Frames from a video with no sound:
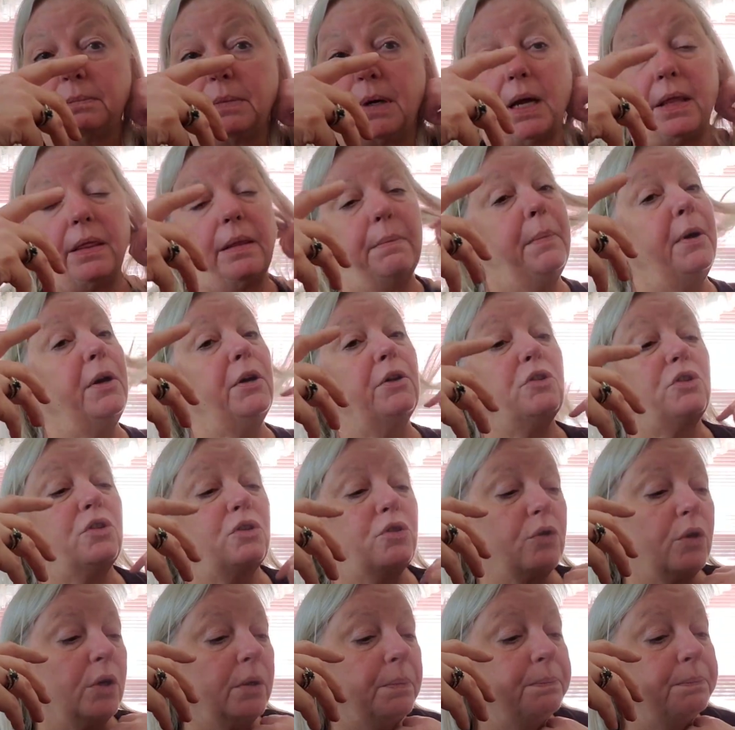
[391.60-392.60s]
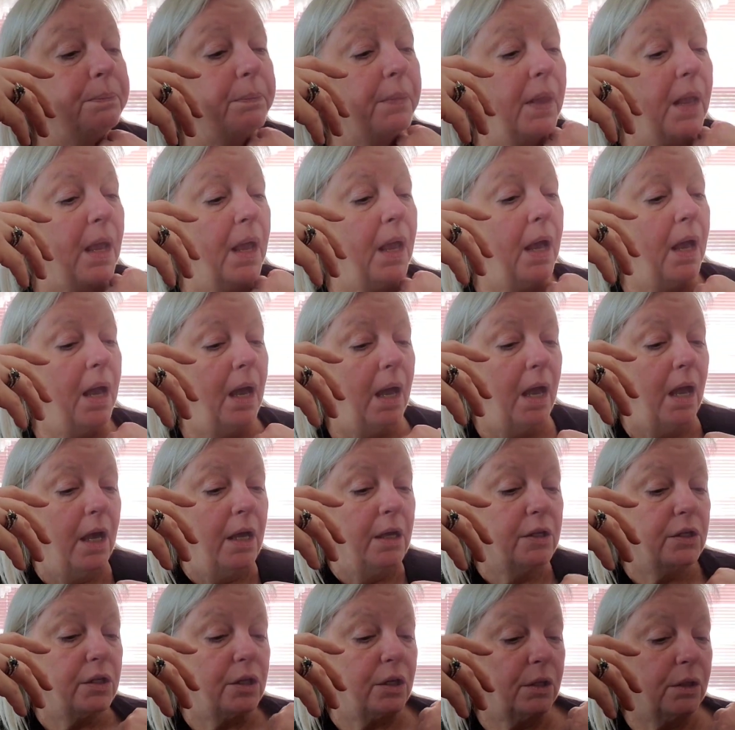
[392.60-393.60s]
by the Marc store
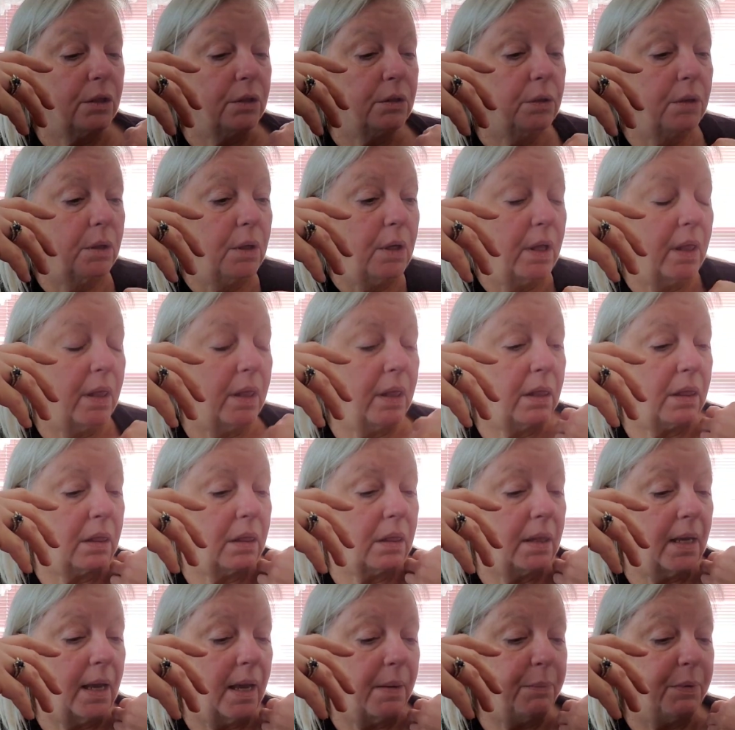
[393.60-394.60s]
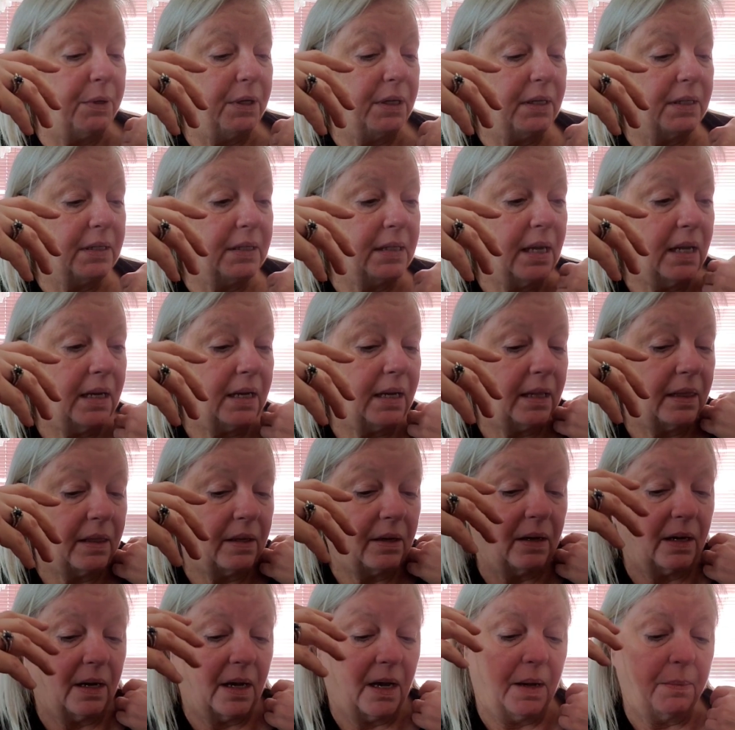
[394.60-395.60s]
so that being said i
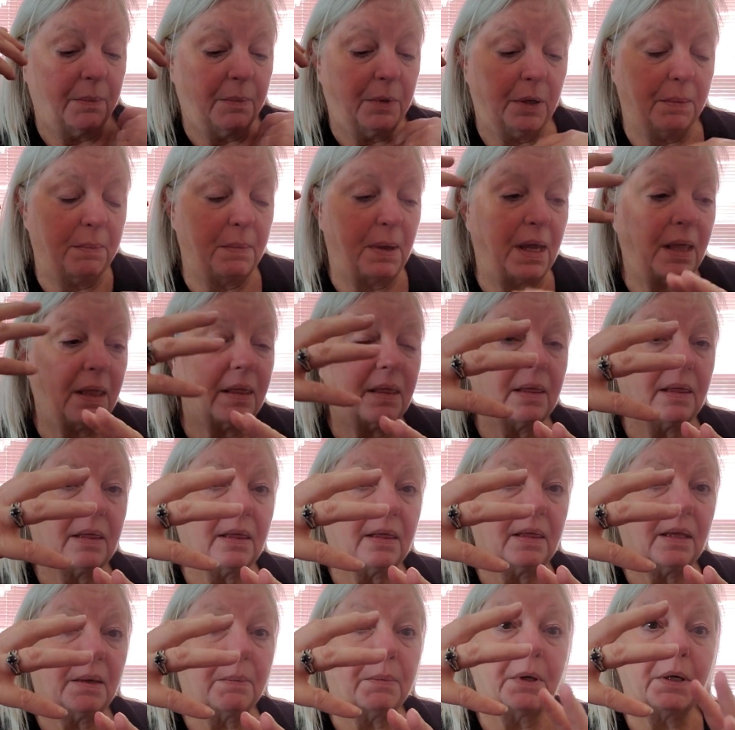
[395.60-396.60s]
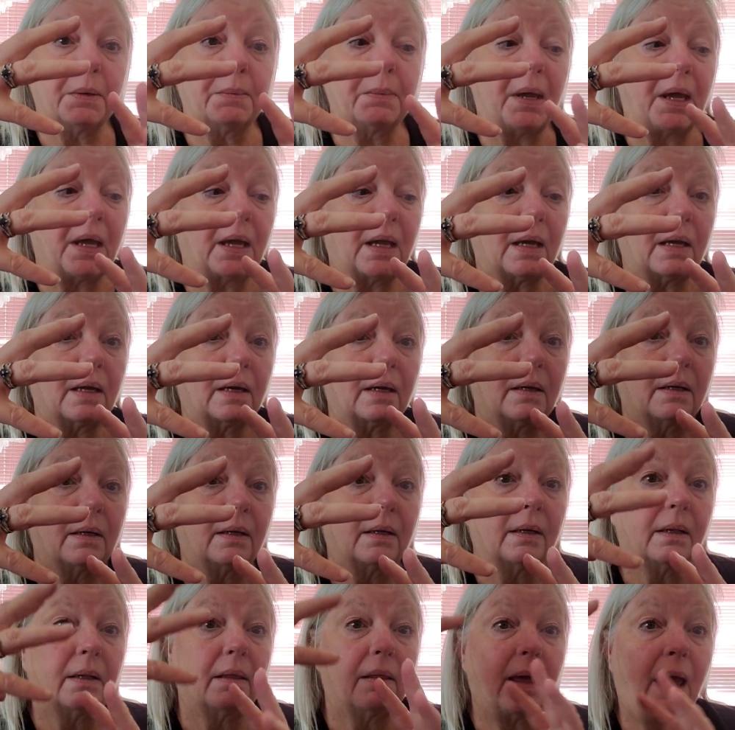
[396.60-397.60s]
thought i'm gonna make i'm gonna make
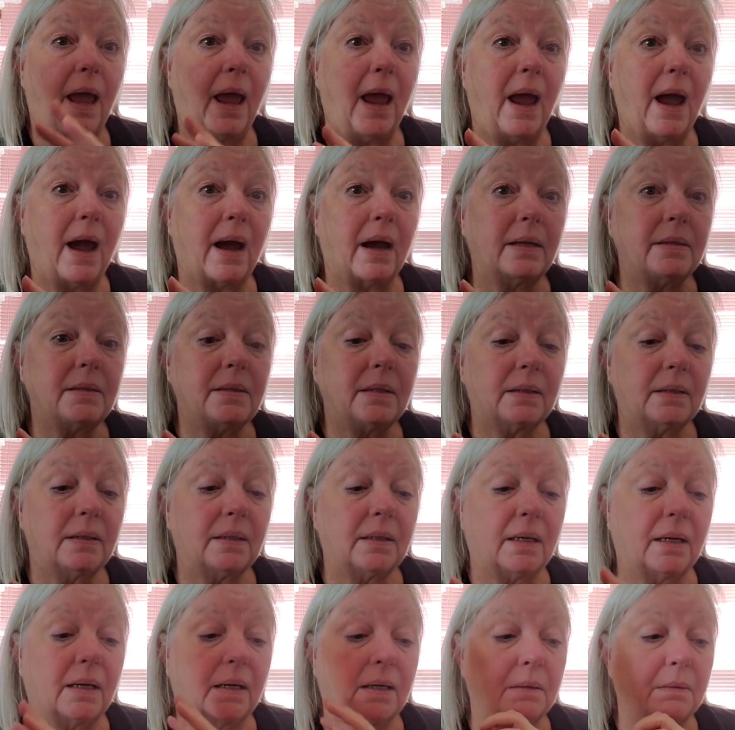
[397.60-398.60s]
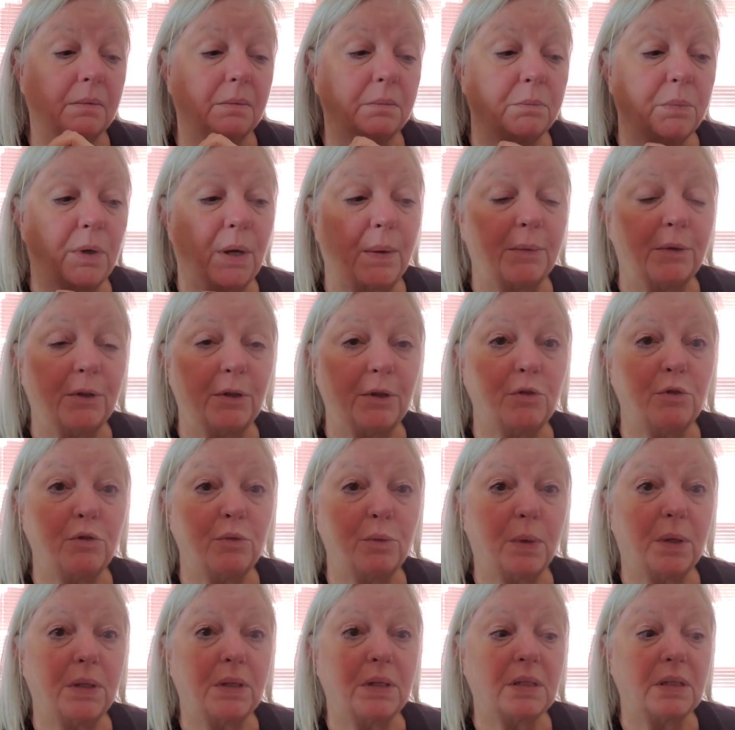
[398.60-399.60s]
the hat uh, probably use
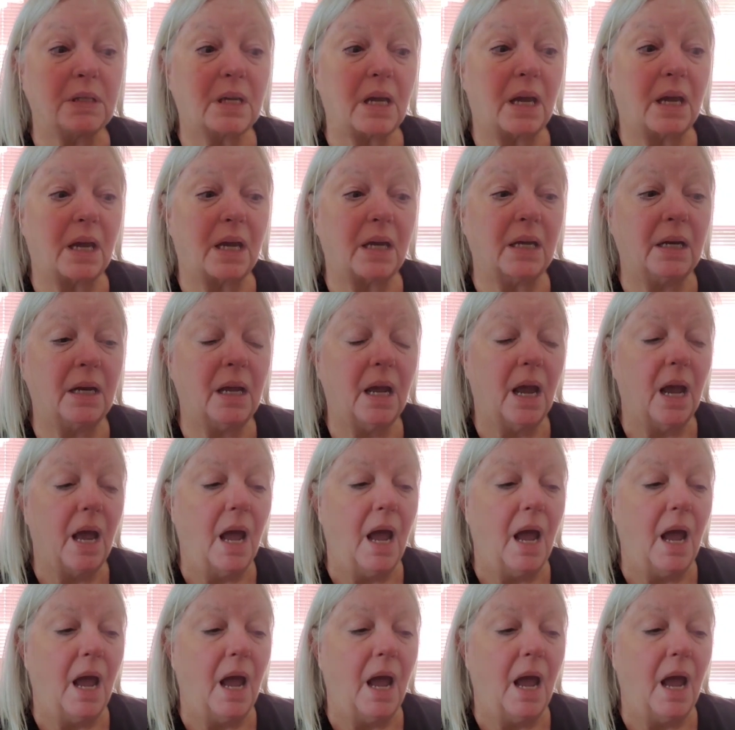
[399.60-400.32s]
one skein